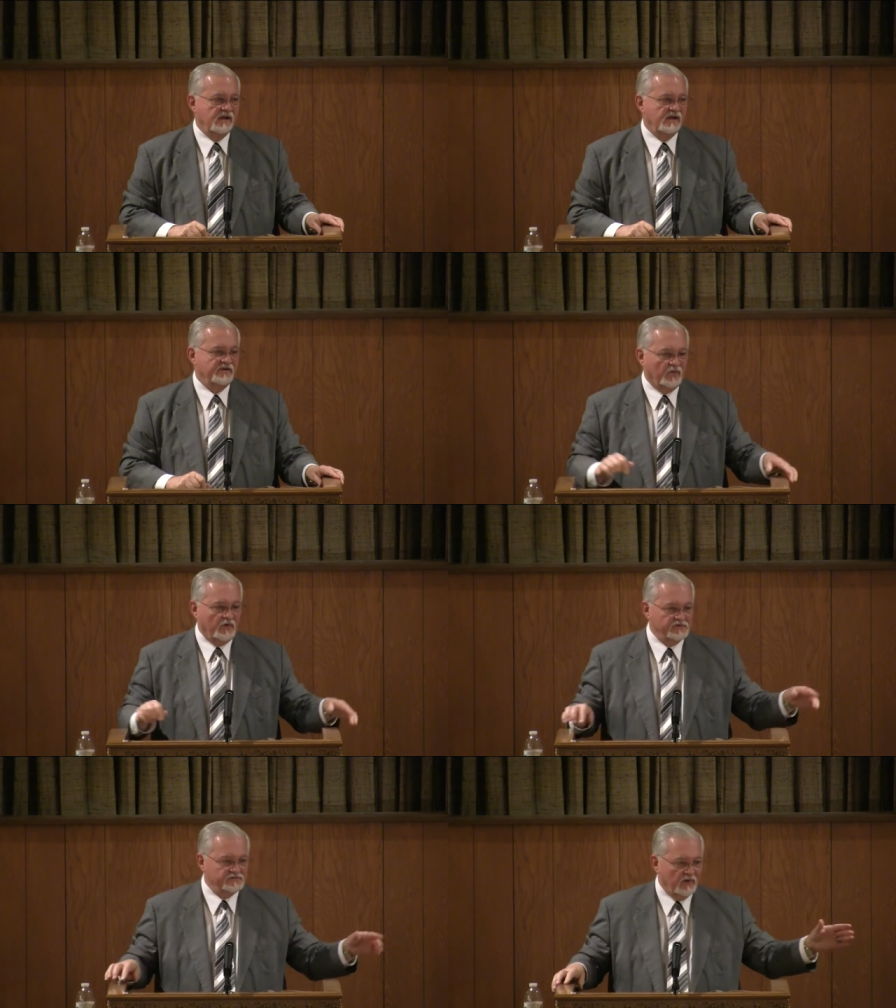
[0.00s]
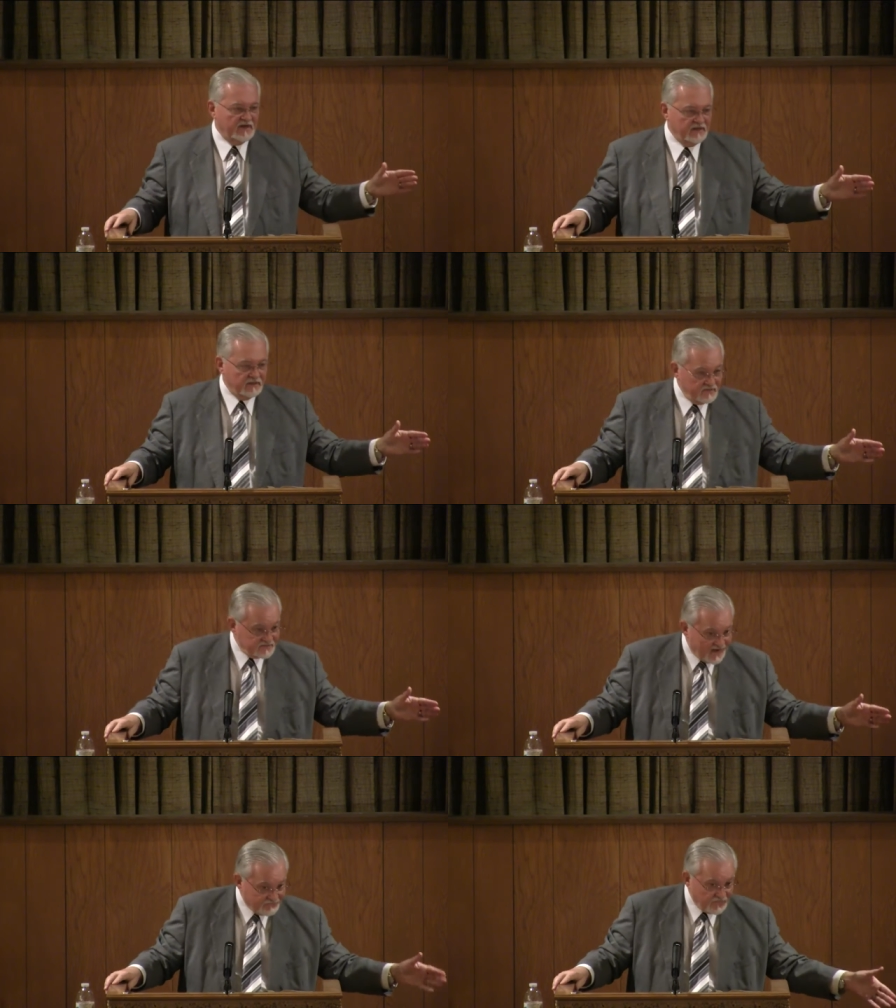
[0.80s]
as far as waiting to this
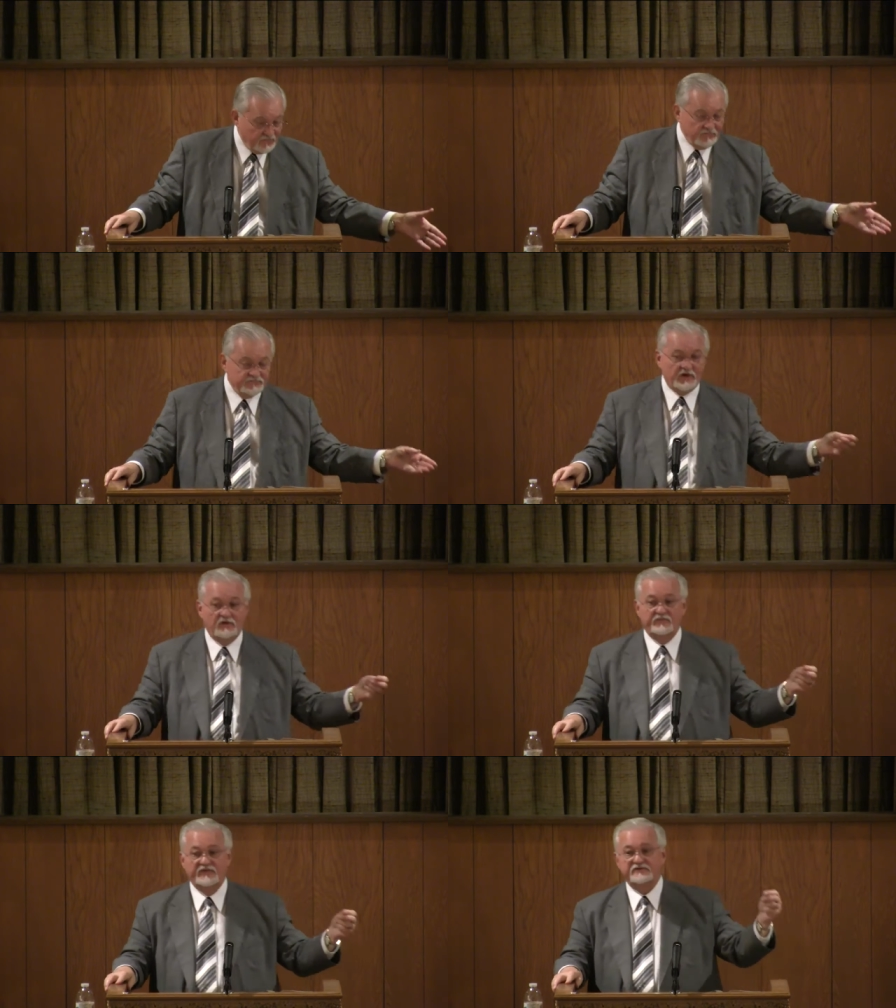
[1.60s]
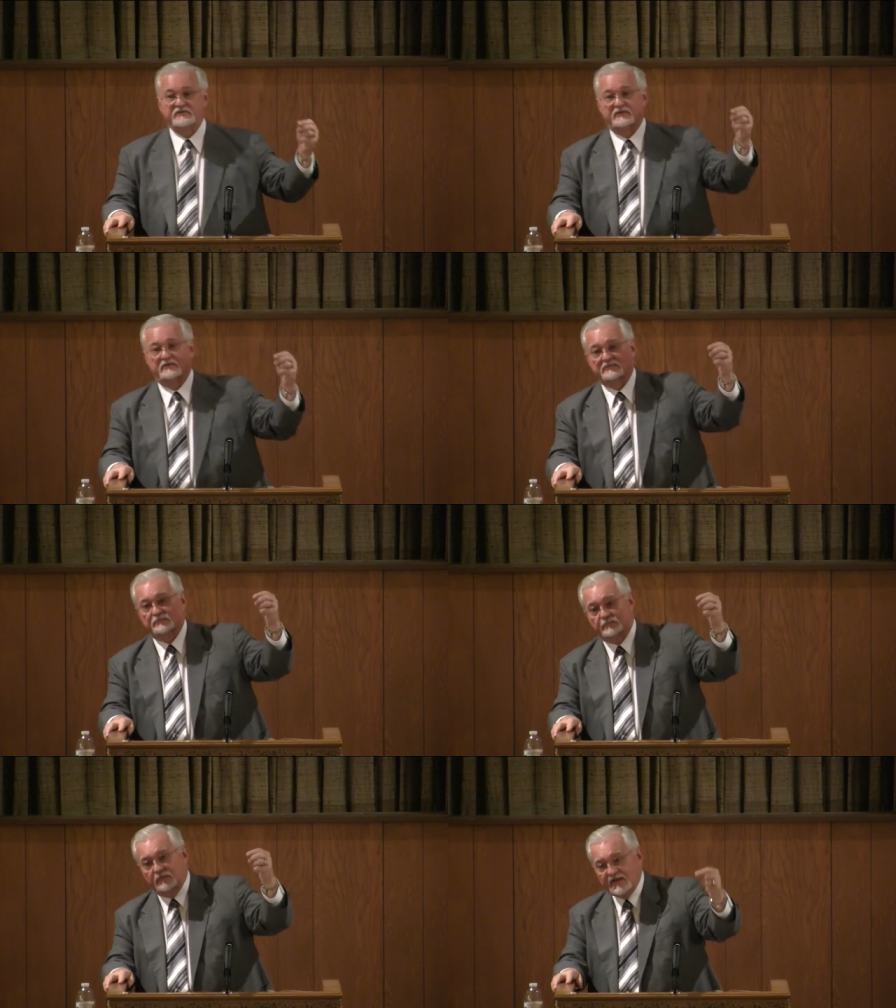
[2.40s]
afternoon service or
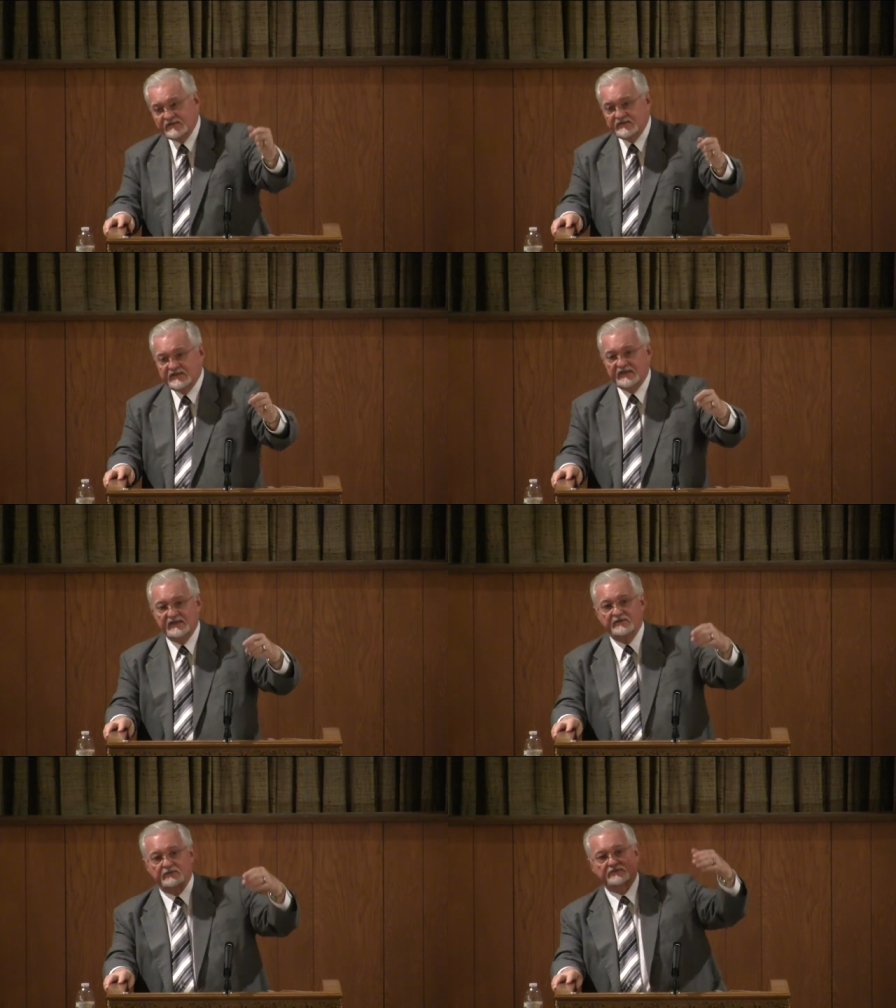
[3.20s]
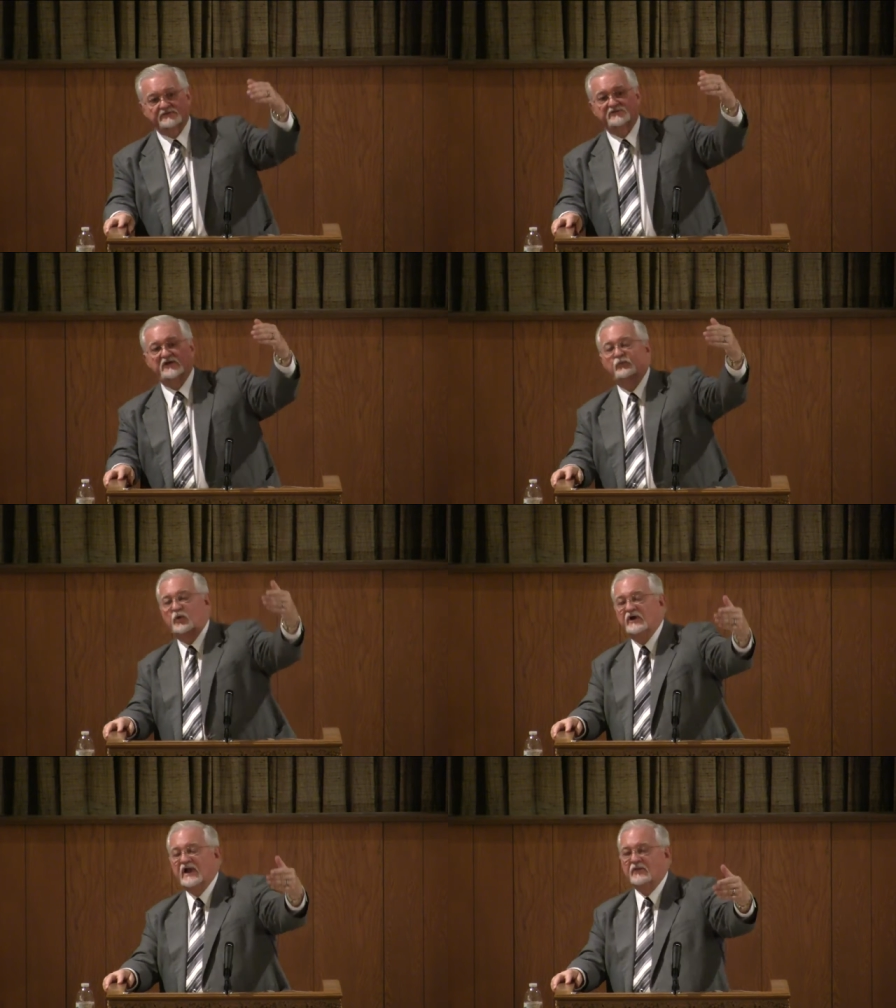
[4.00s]
Wednesday or
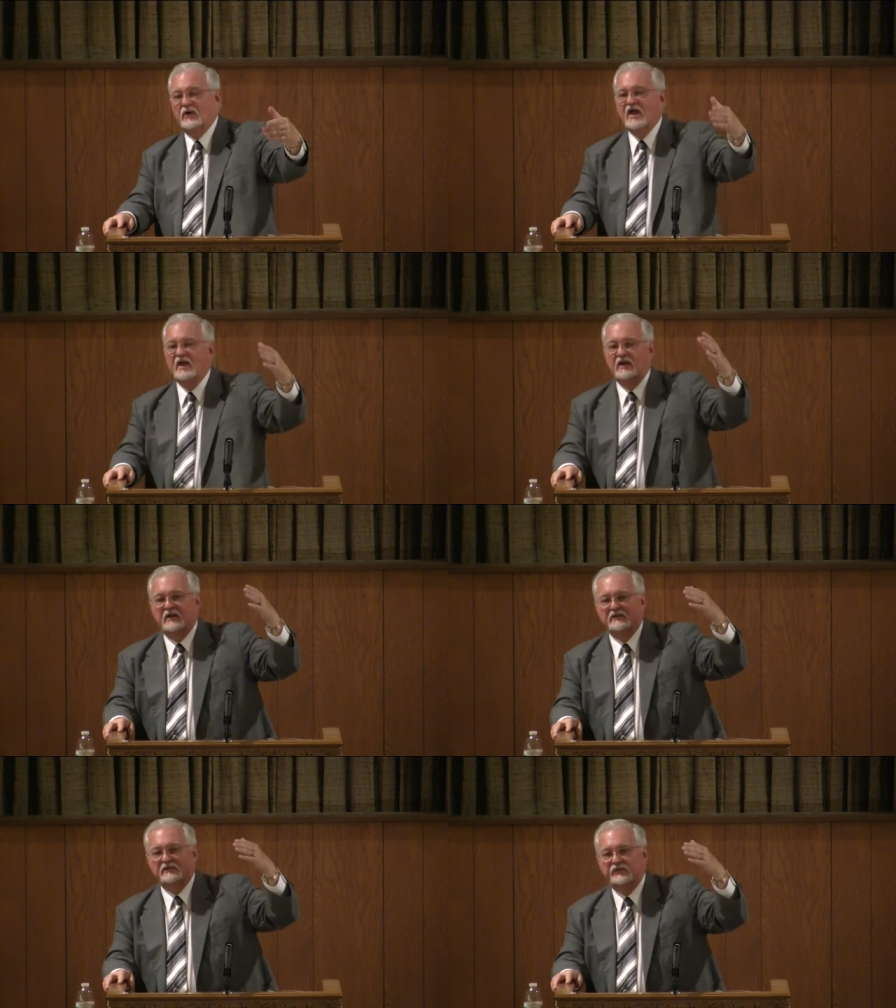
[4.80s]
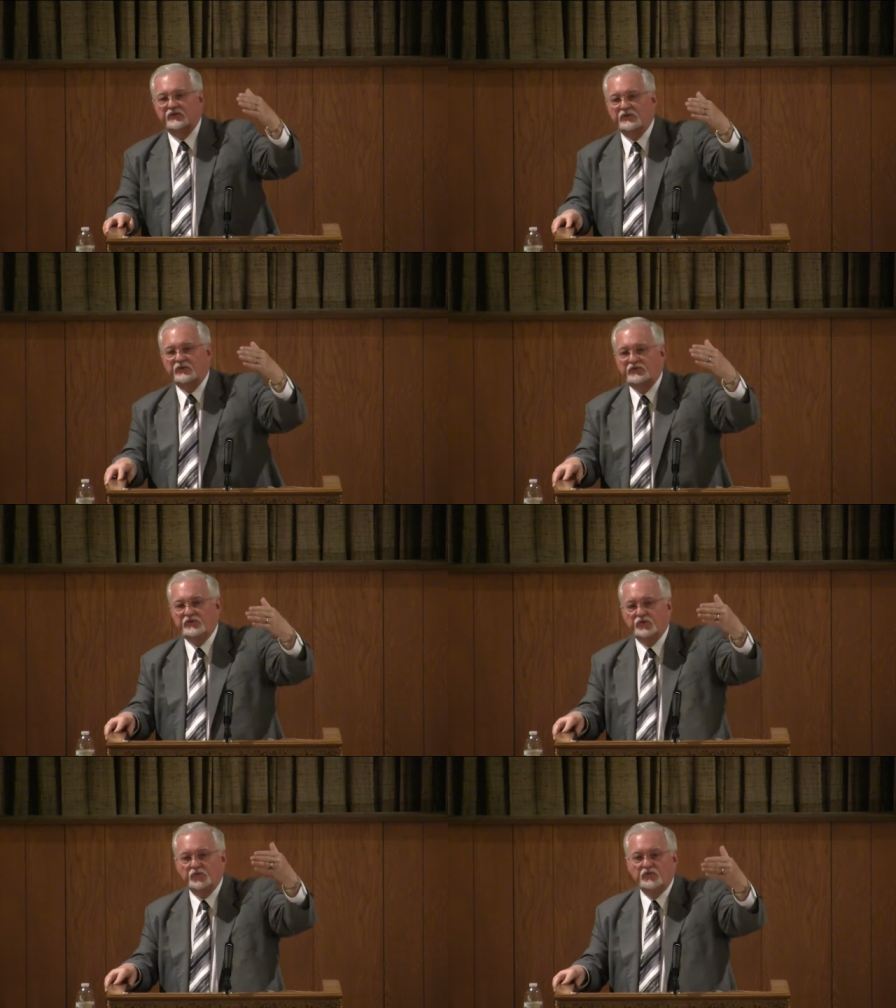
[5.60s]
somewhere down the road, do
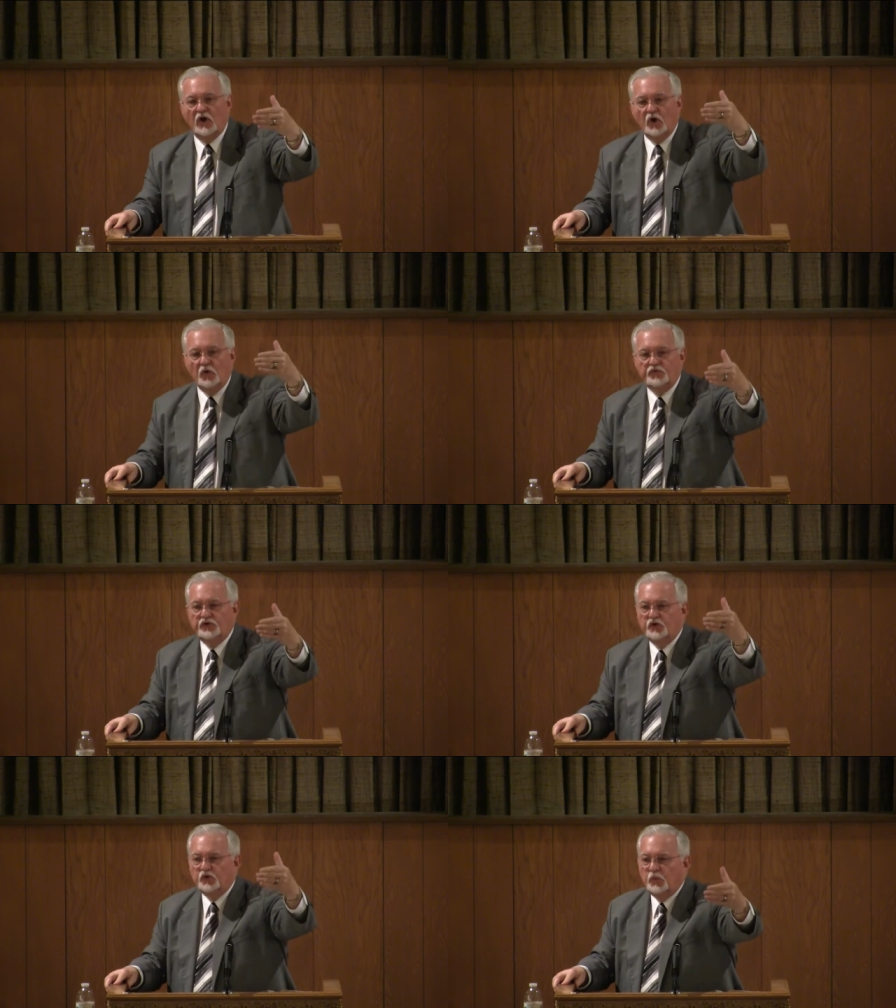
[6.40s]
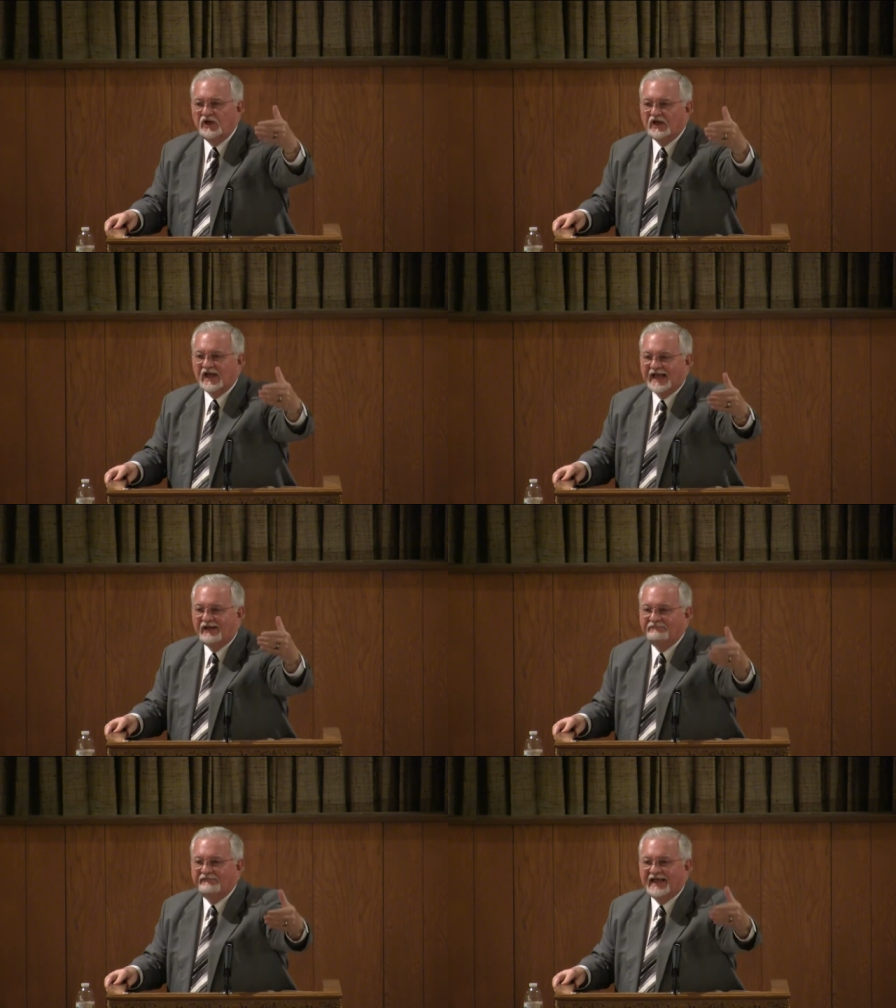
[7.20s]
you know you will
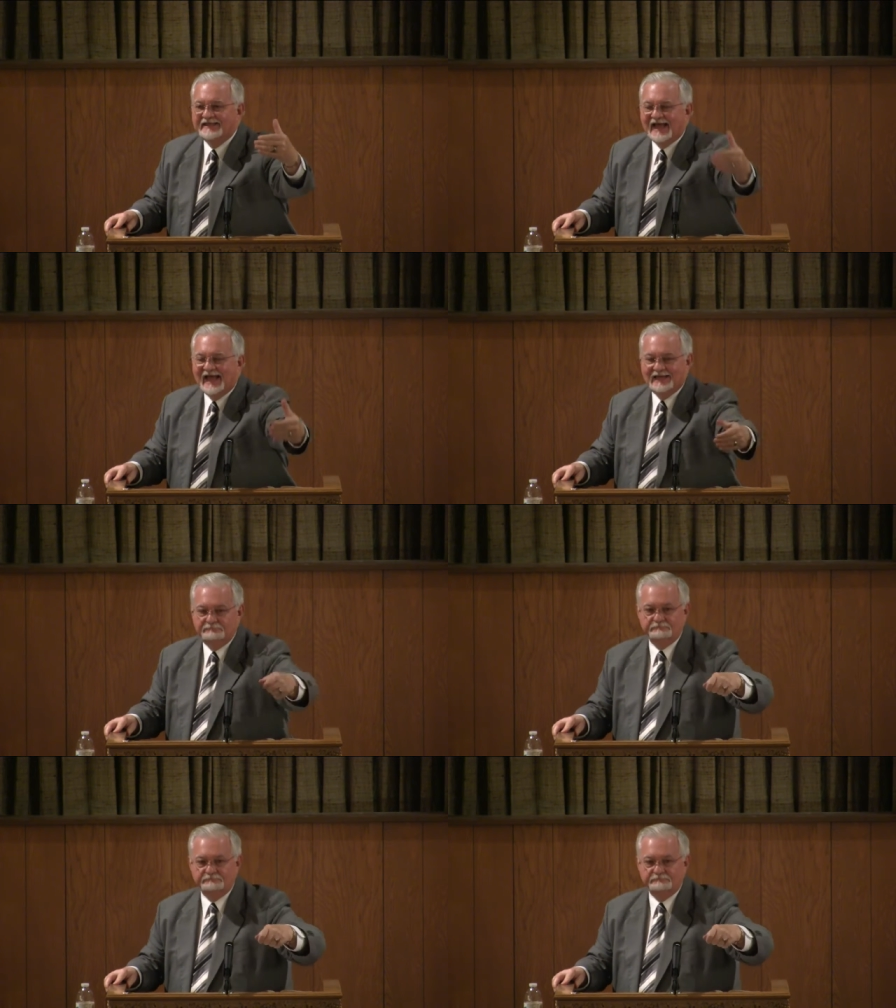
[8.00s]
have that time?